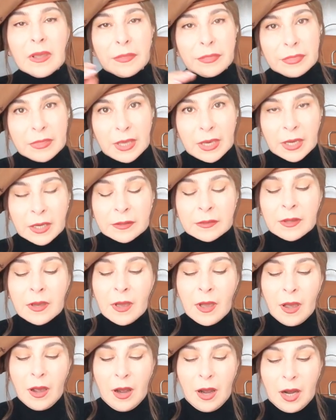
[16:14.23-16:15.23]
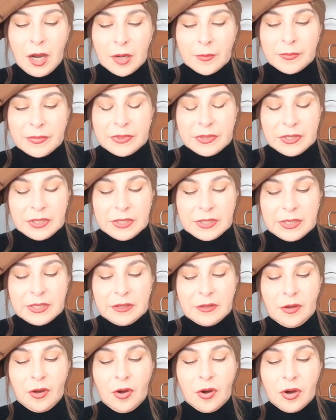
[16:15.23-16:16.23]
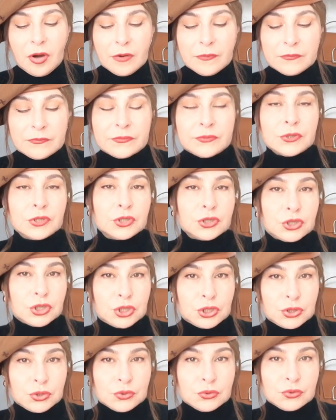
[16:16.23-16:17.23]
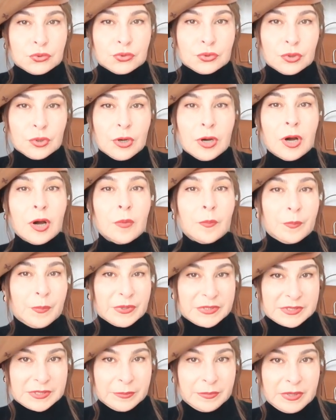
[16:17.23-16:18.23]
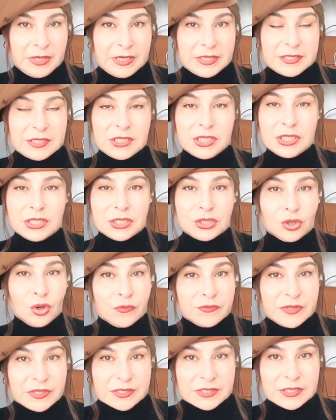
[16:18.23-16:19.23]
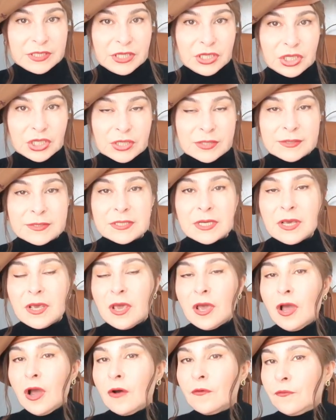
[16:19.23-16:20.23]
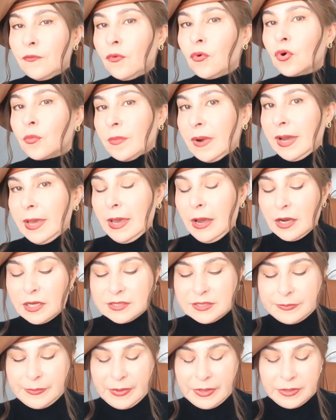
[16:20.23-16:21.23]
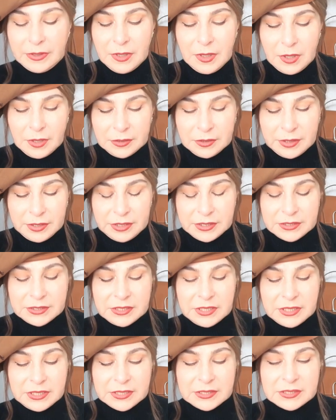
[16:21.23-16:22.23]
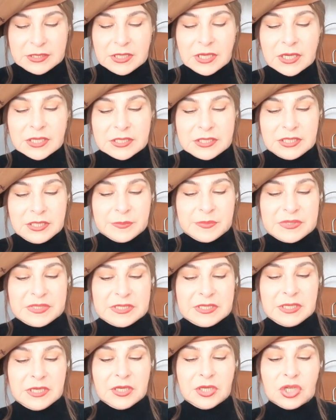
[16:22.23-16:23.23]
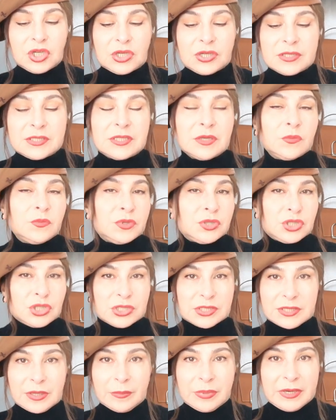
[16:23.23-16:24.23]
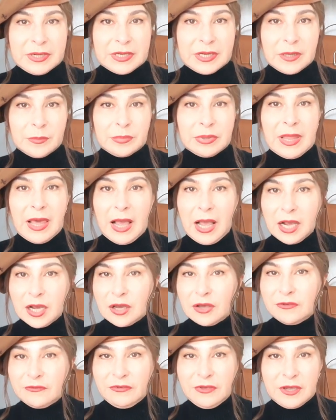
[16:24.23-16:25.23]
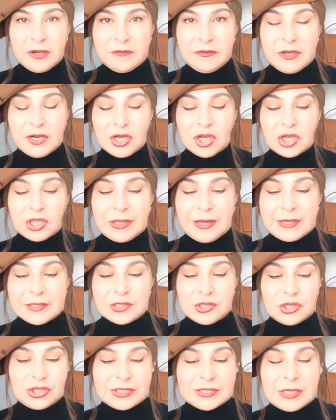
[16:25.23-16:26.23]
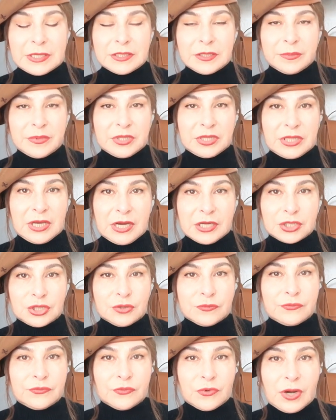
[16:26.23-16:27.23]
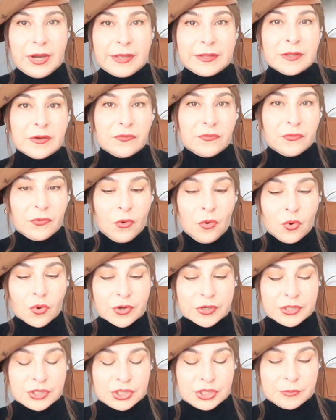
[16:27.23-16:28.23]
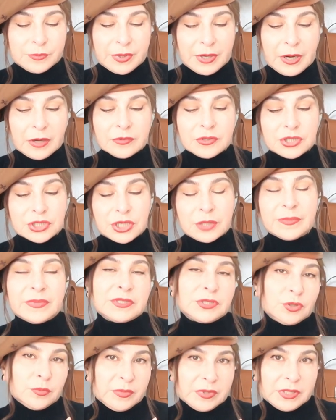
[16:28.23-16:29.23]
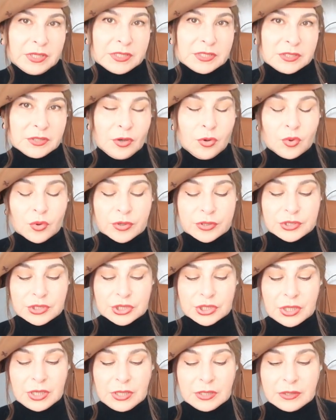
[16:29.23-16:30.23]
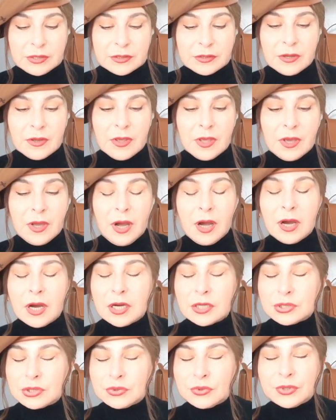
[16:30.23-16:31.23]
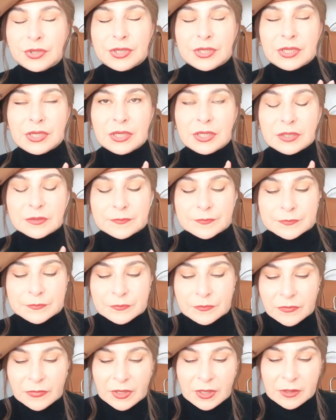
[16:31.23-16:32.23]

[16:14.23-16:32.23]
then I'm thinking of two possibilities of the sneakers for my husband. There is this deep sneakers, which is completely black, very, very classy, just little bit touch of kind of orangey brownish. I'm assuming it's orange color, uh, sorry, um,